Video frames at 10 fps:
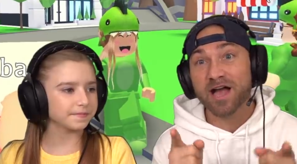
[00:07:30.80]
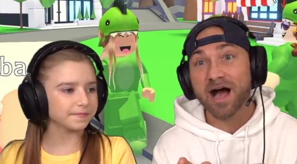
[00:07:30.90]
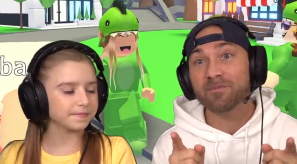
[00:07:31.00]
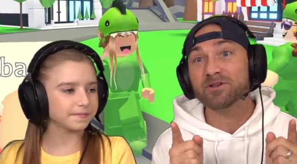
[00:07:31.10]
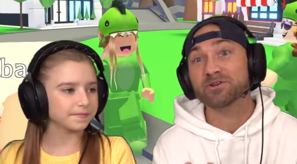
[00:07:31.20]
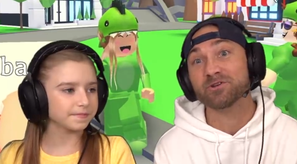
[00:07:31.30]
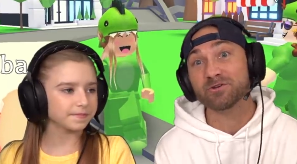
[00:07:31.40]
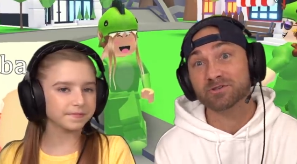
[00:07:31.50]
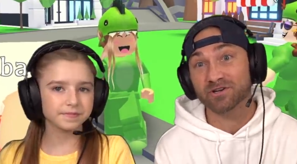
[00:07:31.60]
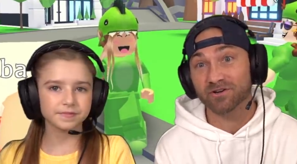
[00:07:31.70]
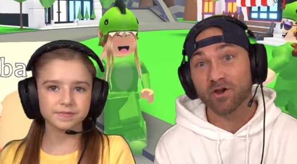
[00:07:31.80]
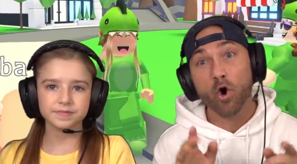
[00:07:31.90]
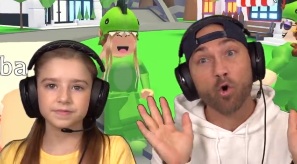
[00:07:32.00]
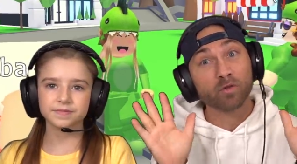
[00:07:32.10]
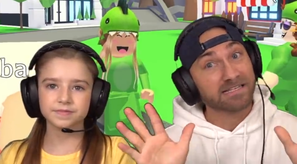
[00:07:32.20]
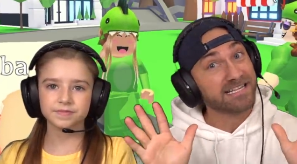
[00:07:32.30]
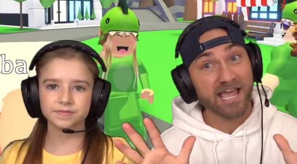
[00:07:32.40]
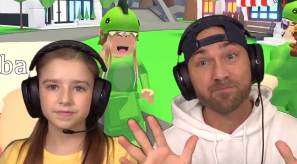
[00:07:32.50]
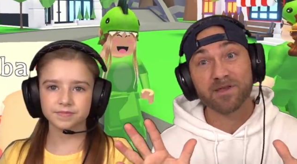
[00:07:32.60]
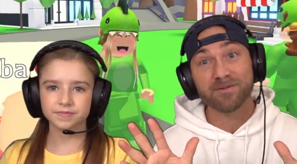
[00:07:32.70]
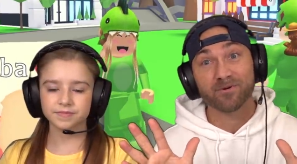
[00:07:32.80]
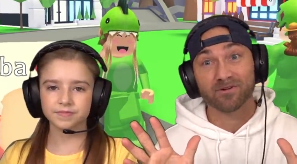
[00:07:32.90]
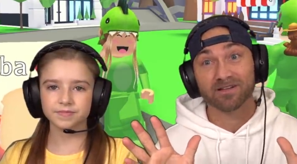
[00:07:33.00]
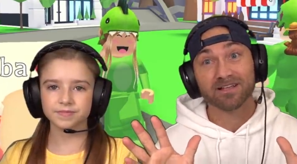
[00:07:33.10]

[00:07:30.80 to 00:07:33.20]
Speaker 1: comment your user. Only 10 people.